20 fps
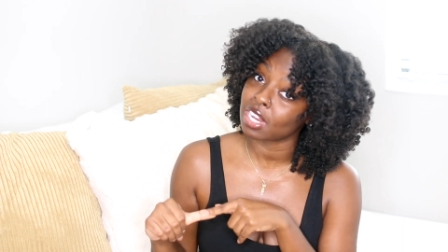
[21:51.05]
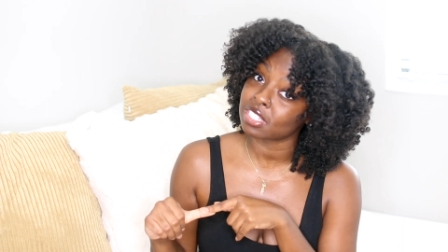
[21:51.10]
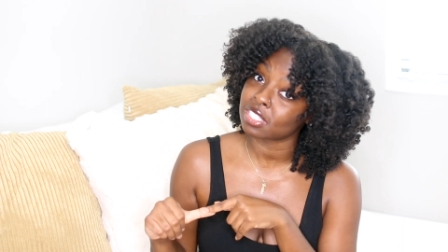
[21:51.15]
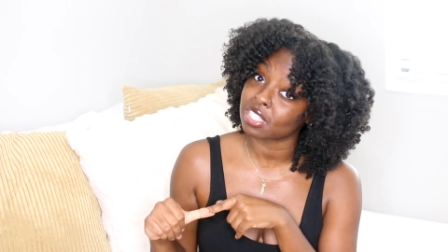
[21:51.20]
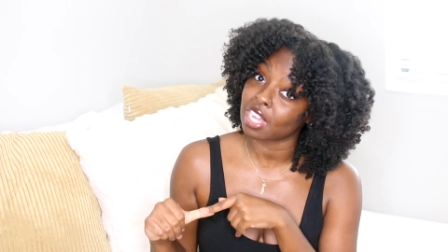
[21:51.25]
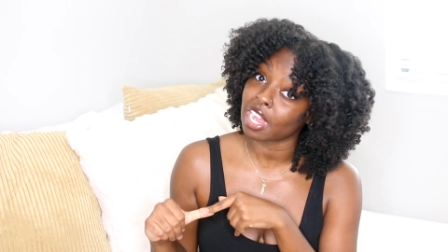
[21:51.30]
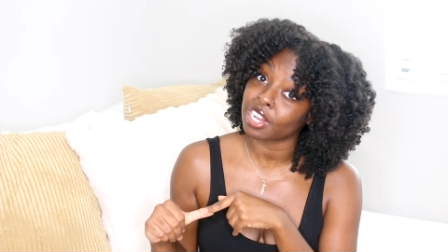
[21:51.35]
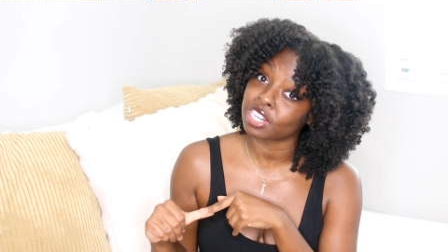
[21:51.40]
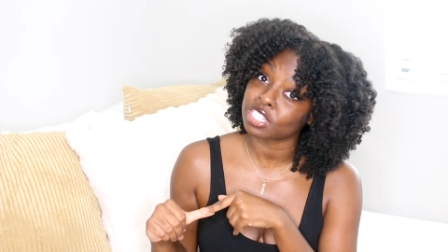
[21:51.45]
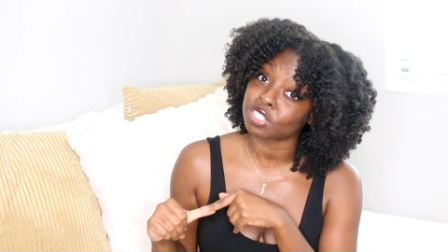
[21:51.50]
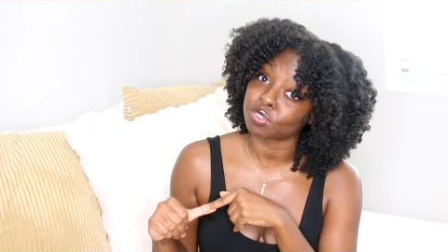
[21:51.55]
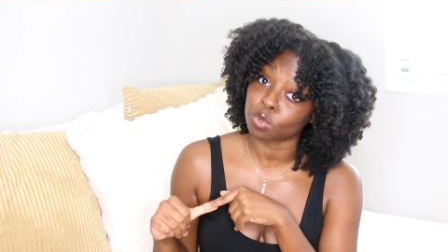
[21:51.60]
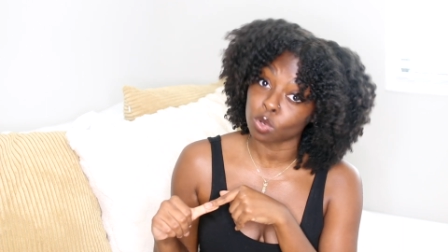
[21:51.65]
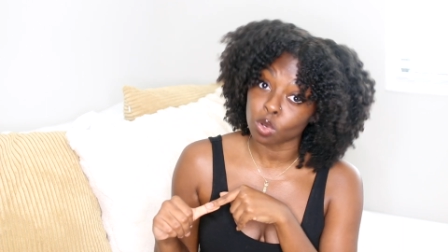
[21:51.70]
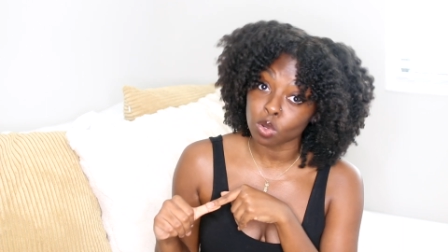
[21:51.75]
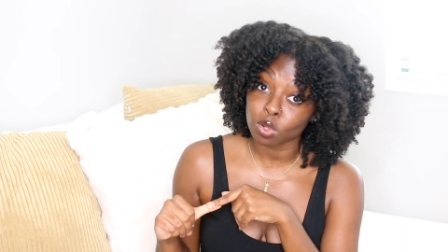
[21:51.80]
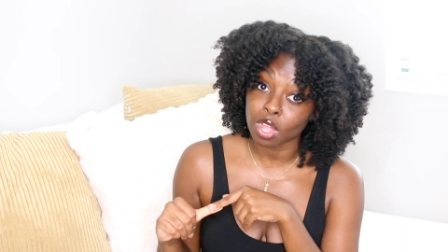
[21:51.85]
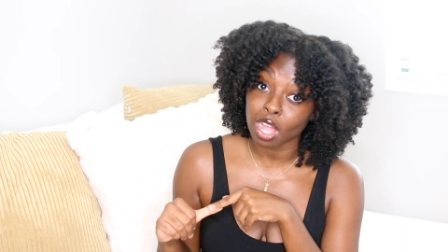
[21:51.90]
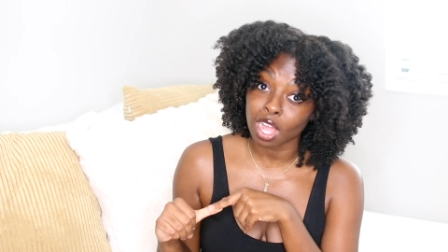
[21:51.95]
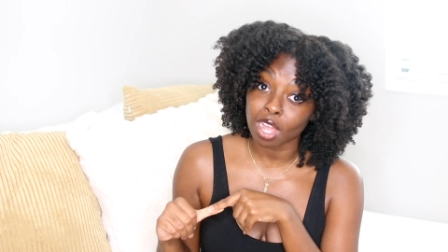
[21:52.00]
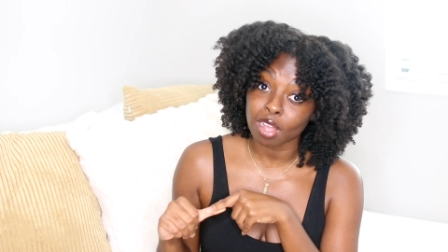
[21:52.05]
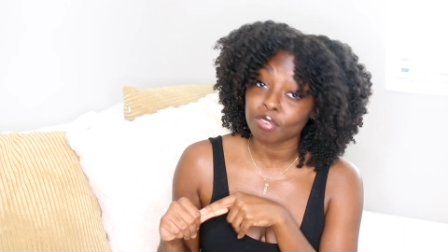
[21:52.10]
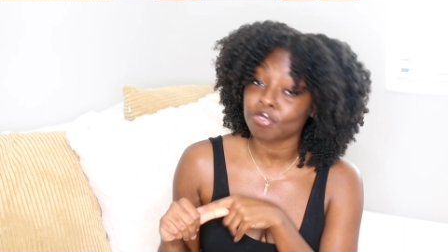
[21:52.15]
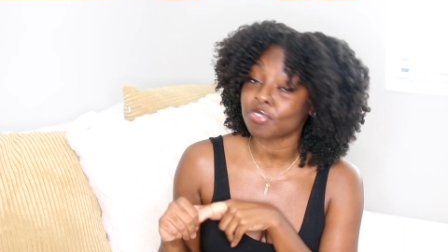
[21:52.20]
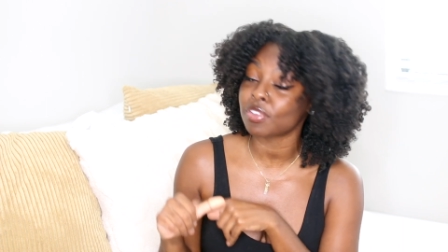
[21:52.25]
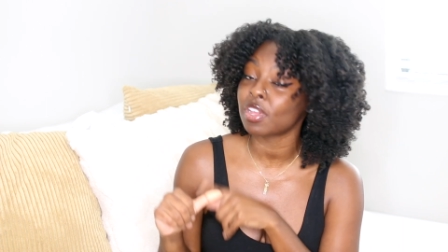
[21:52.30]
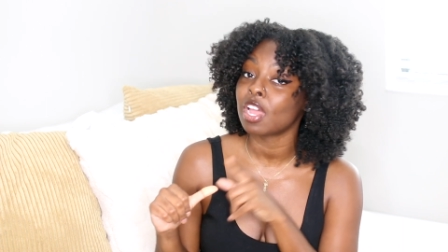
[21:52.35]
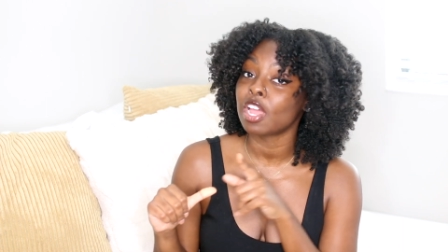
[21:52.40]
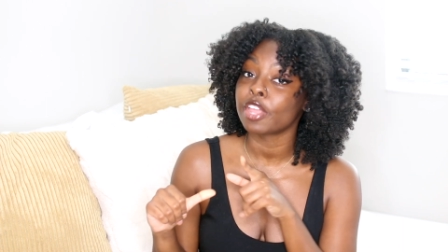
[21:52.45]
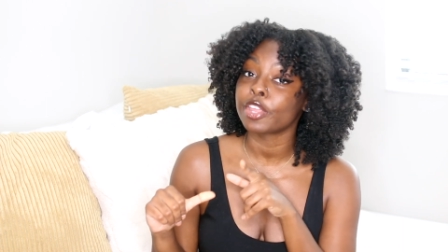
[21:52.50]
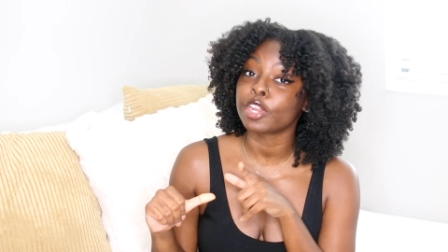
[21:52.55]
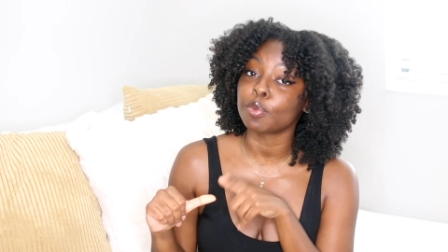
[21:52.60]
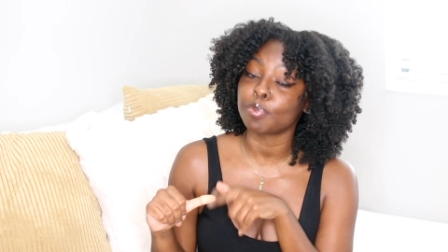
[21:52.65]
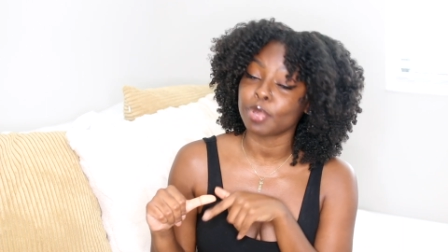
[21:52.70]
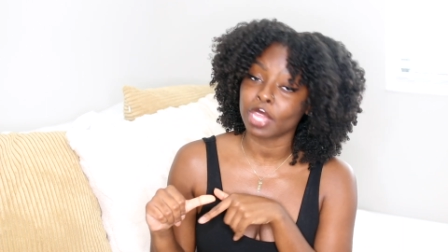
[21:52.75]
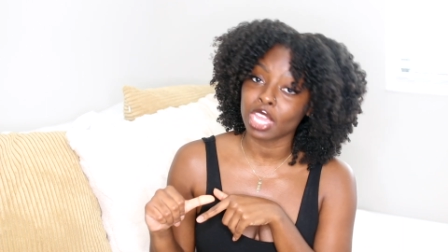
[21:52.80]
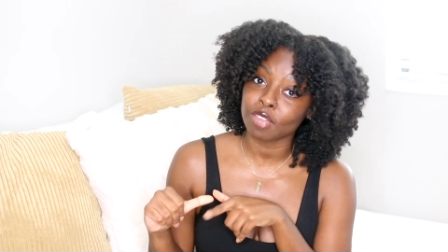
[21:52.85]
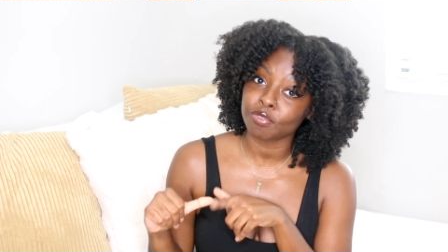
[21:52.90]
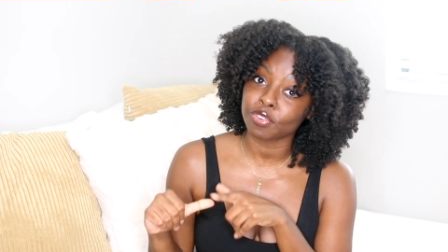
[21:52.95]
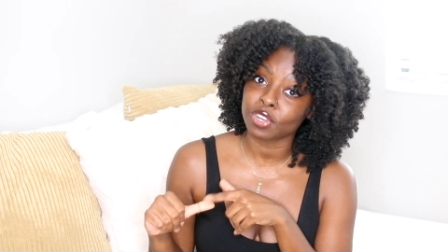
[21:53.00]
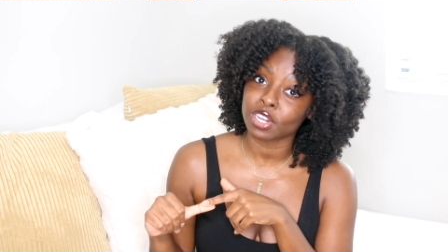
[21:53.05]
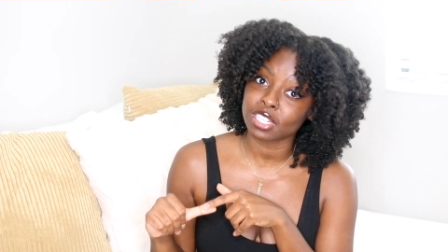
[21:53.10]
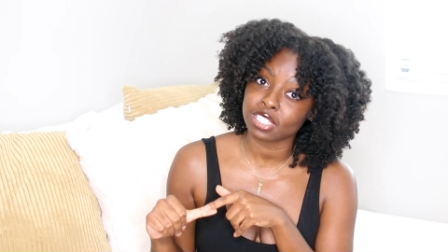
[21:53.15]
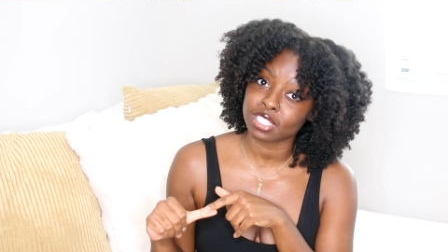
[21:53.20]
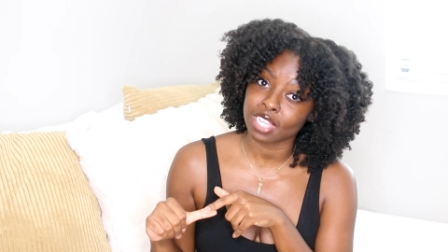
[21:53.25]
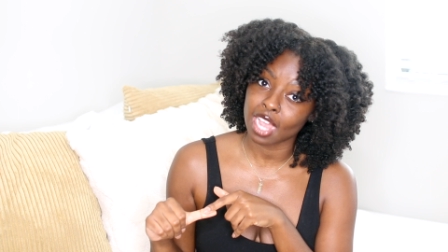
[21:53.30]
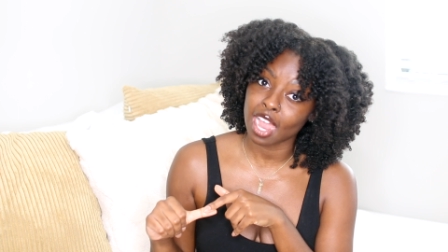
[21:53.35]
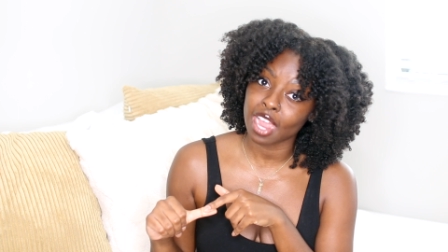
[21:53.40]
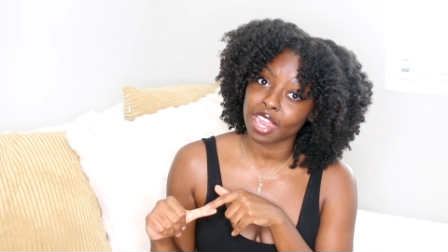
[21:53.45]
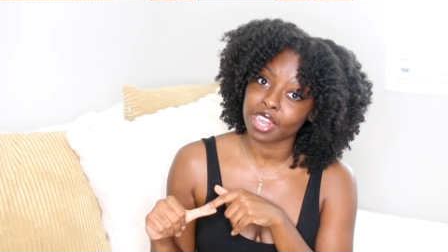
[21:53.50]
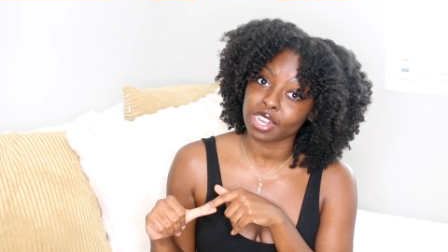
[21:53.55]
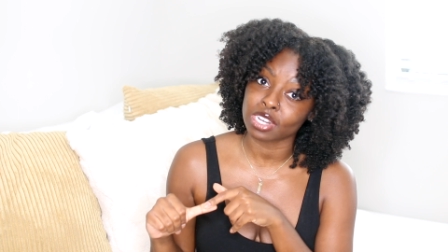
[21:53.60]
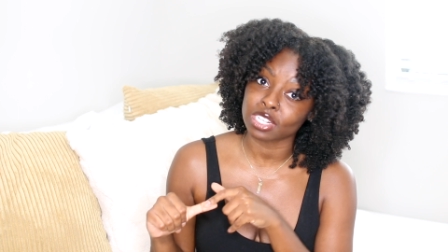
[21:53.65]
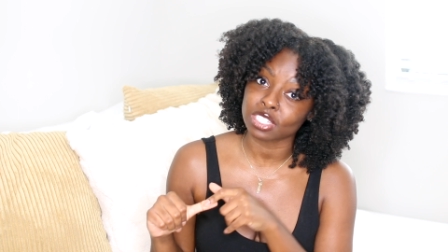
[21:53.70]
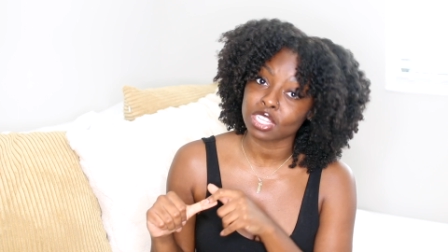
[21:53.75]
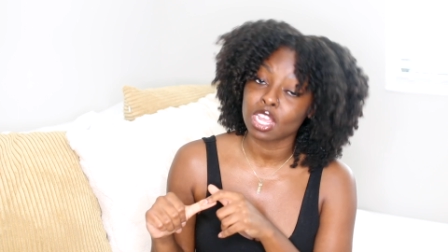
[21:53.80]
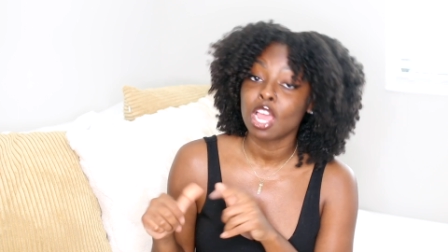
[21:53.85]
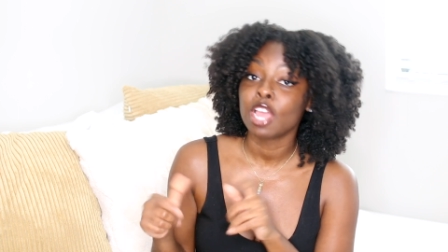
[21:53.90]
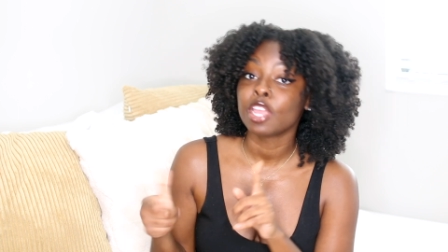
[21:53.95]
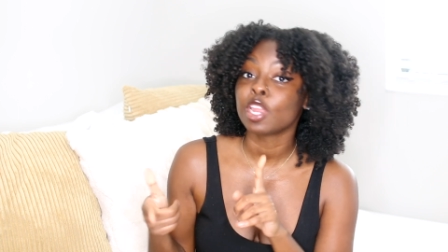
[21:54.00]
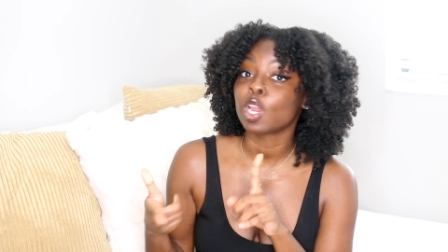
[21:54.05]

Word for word: his tires roll off, you're paying for his tires.